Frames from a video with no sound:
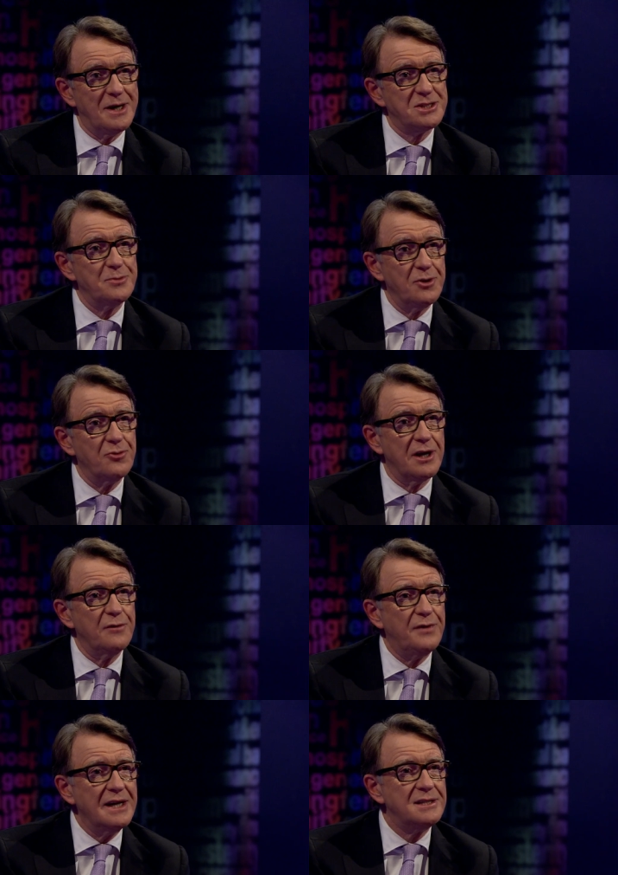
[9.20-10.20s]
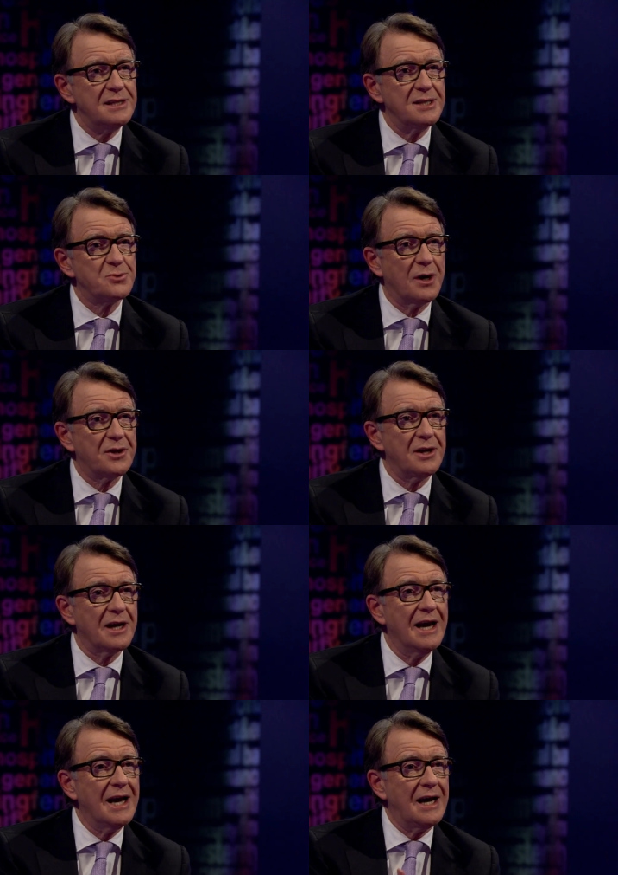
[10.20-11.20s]
has to be reinvented. It's one
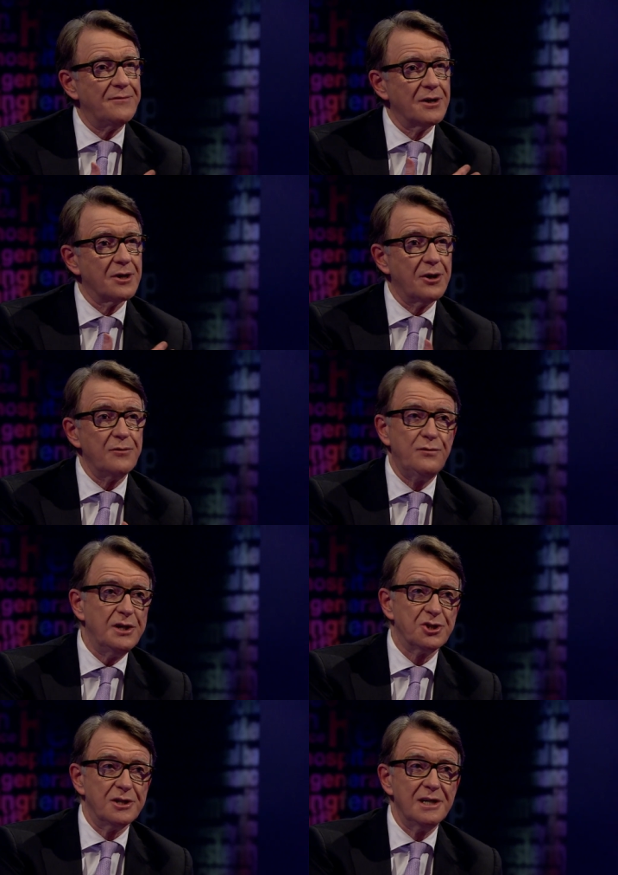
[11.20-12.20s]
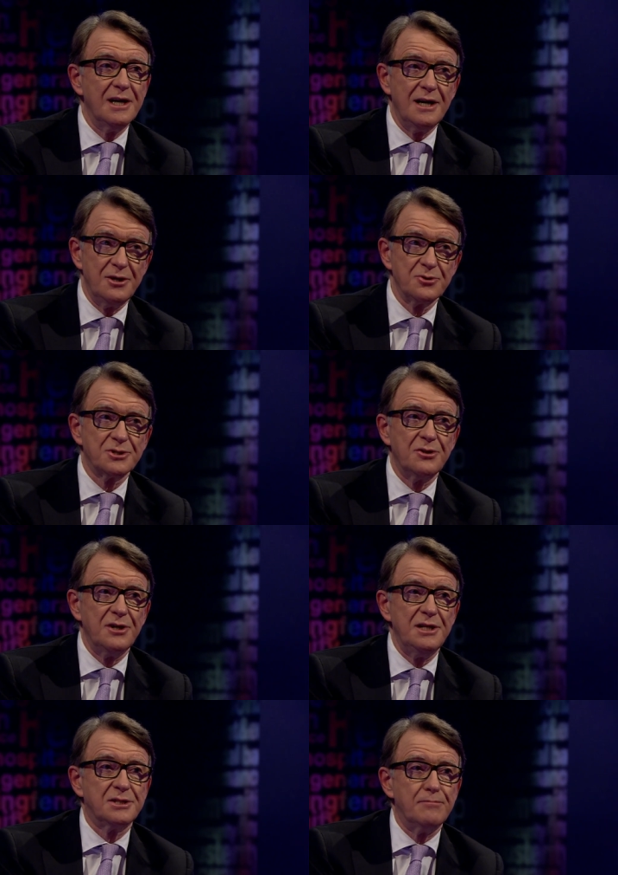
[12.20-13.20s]
thing having a great vision. It also
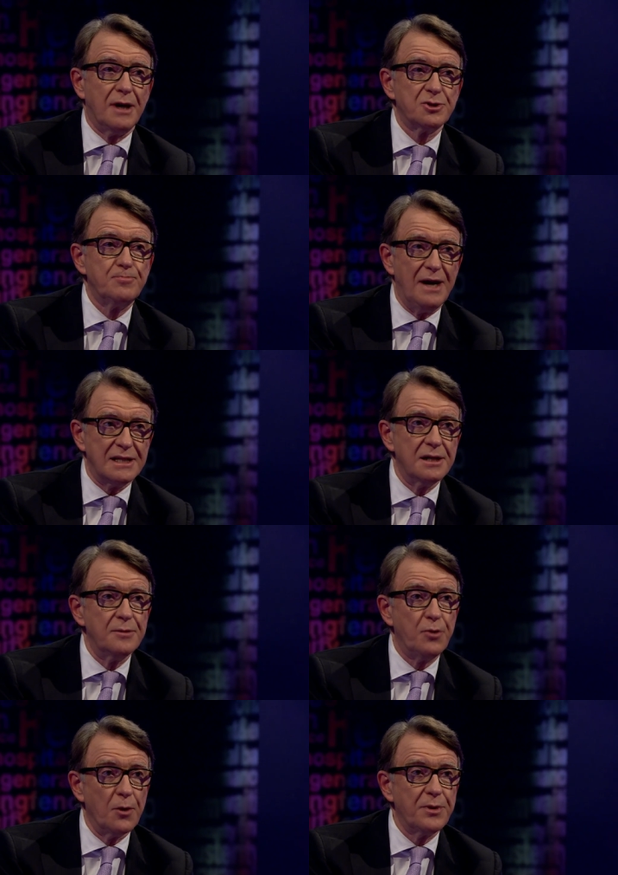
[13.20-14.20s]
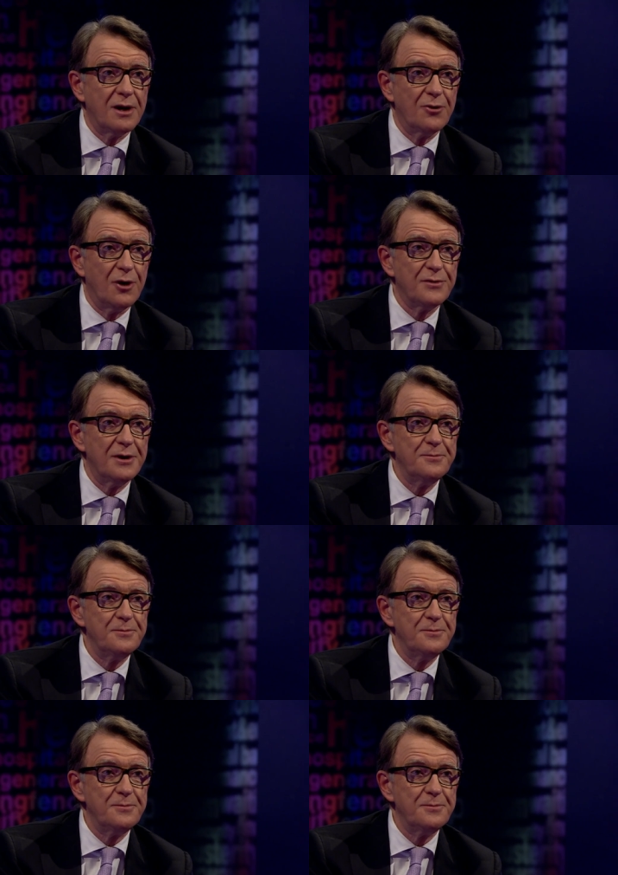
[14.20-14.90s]
needs a much better popular offer.